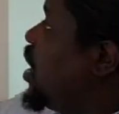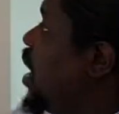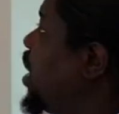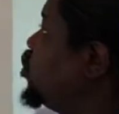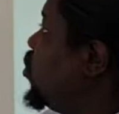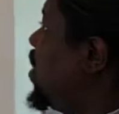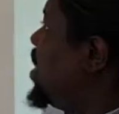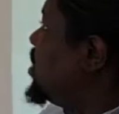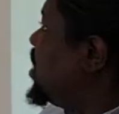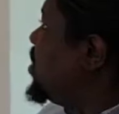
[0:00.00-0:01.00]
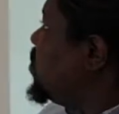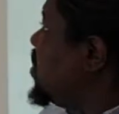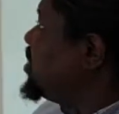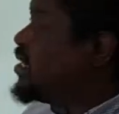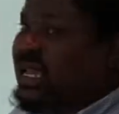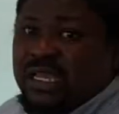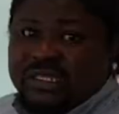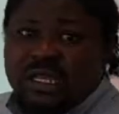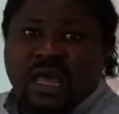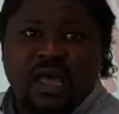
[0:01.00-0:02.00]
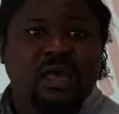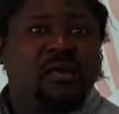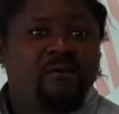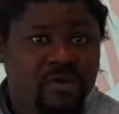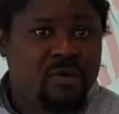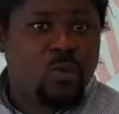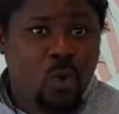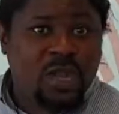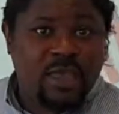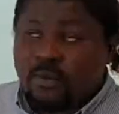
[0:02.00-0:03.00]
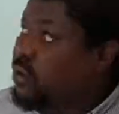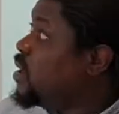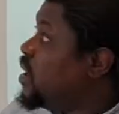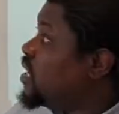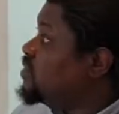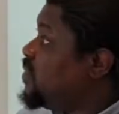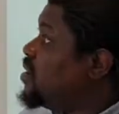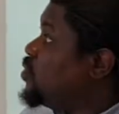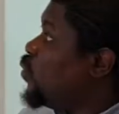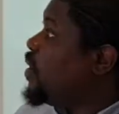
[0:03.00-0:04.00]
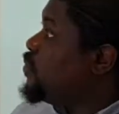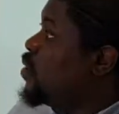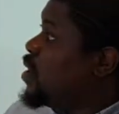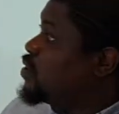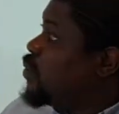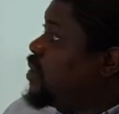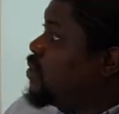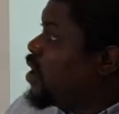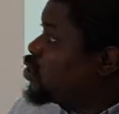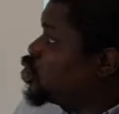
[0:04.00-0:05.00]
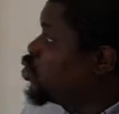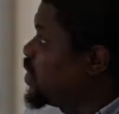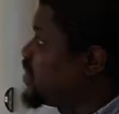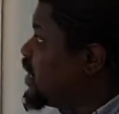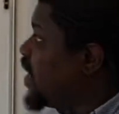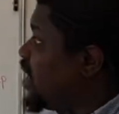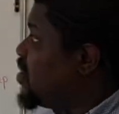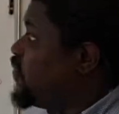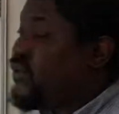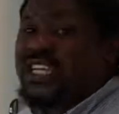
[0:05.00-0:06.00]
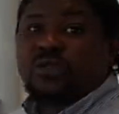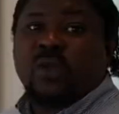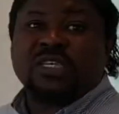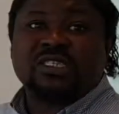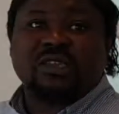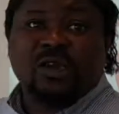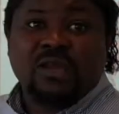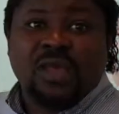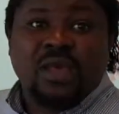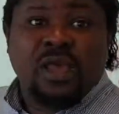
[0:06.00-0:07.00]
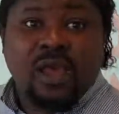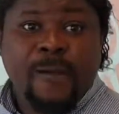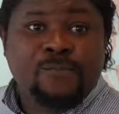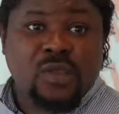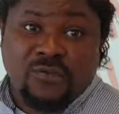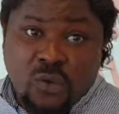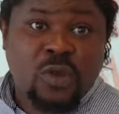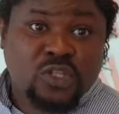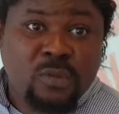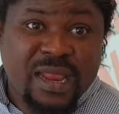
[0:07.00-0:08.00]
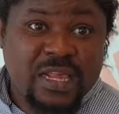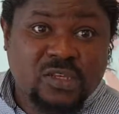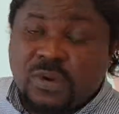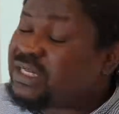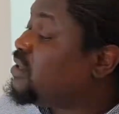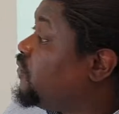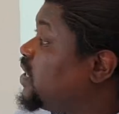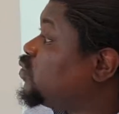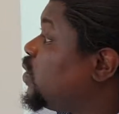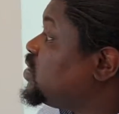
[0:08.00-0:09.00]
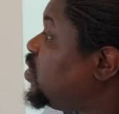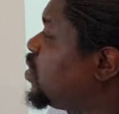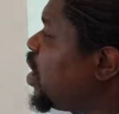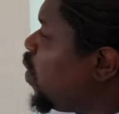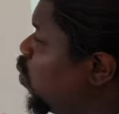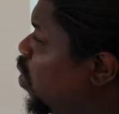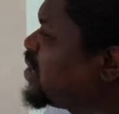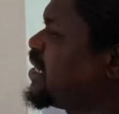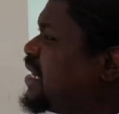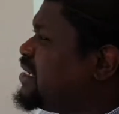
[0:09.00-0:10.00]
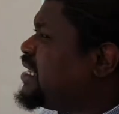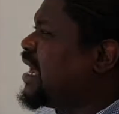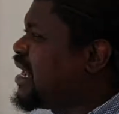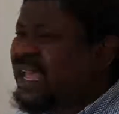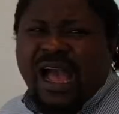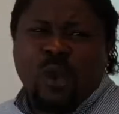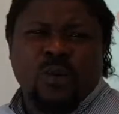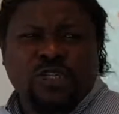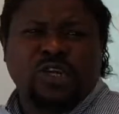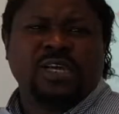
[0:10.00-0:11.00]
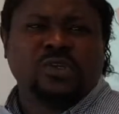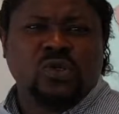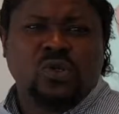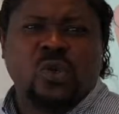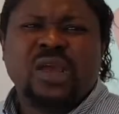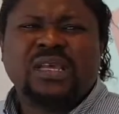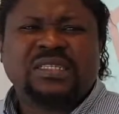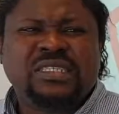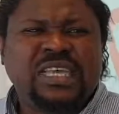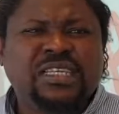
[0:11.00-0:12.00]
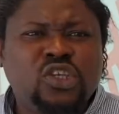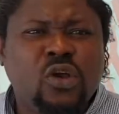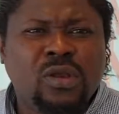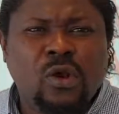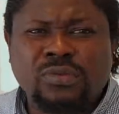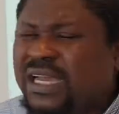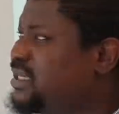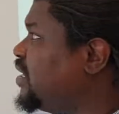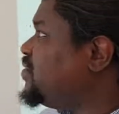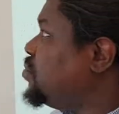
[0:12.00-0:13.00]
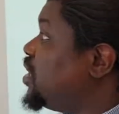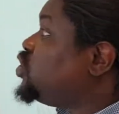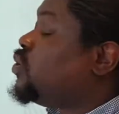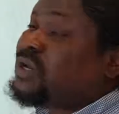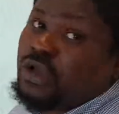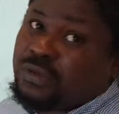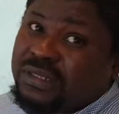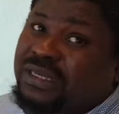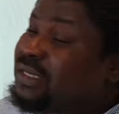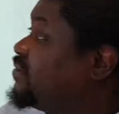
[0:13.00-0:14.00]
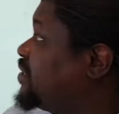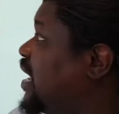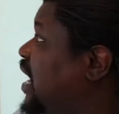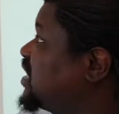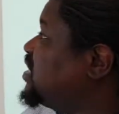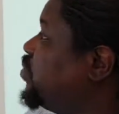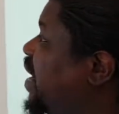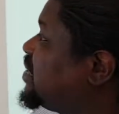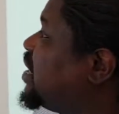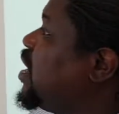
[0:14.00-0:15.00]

to managing risk is very workable. It's very doable. So we run through it again. The first question, if you want to manage risk, first question, what exactly are we trying to do? Set your objectives. Make sure the objectives are smart.